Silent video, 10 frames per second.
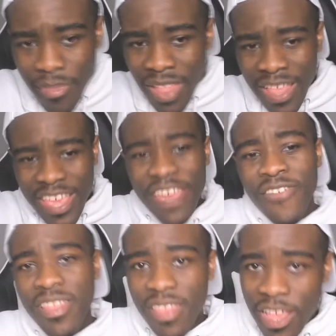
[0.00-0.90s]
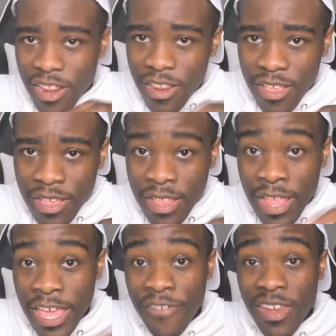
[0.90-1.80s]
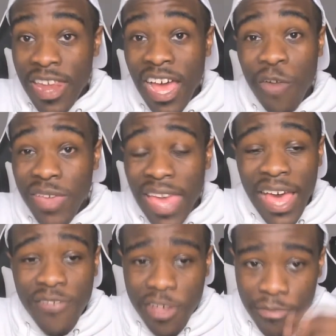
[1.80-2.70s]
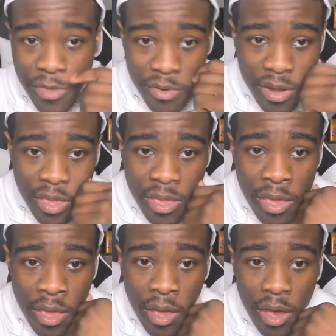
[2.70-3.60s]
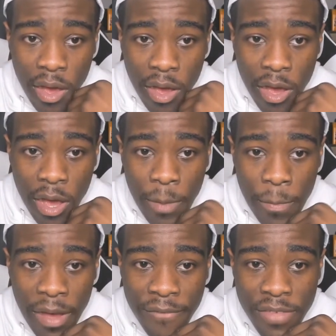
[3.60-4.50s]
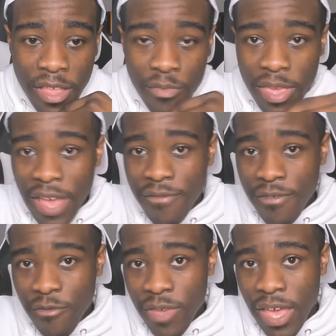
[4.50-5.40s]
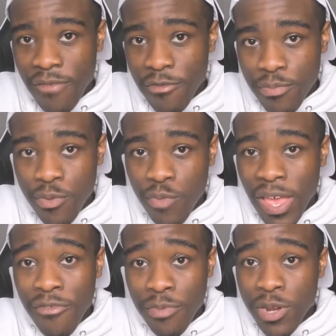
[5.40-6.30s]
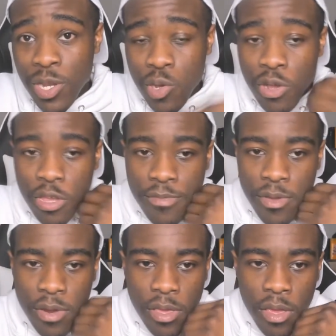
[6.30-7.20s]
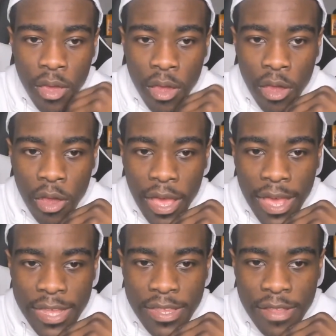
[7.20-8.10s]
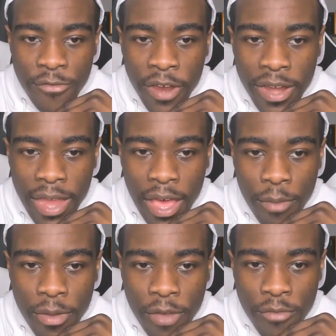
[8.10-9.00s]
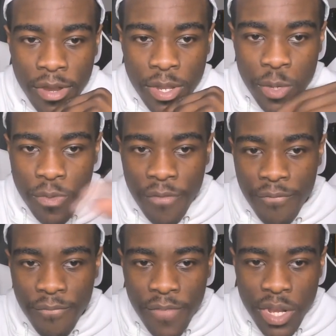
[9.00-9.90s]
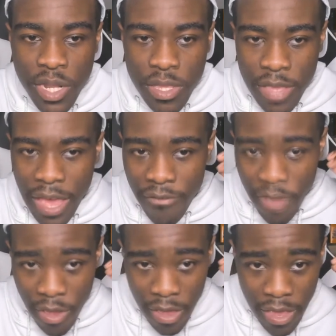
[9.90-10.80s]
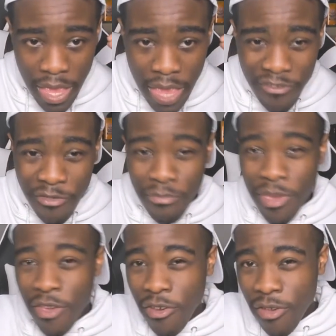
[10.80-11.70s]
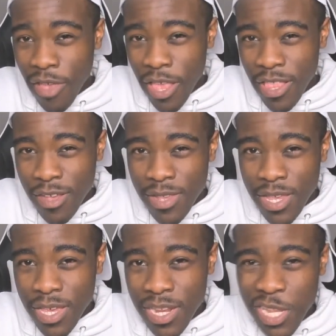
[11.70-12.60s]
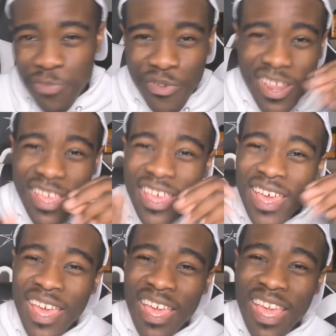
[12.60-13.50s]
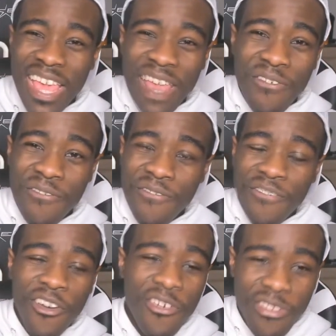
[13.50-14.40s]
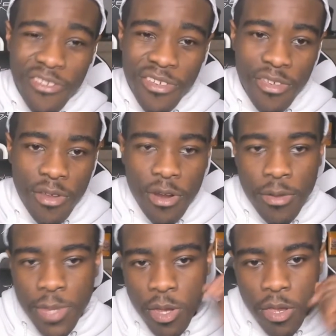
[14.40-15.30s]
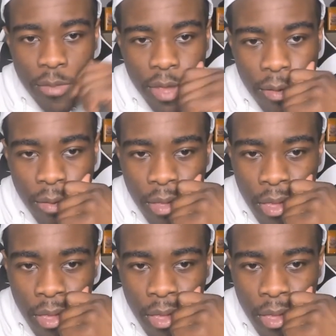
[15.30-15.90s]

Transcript: like even like like even now we have a community um I feel like we have we have a we have a pretty strong community as right now but I want to eventually have it even bigger you know what I'm saying spread it even farther you know what I'm talking about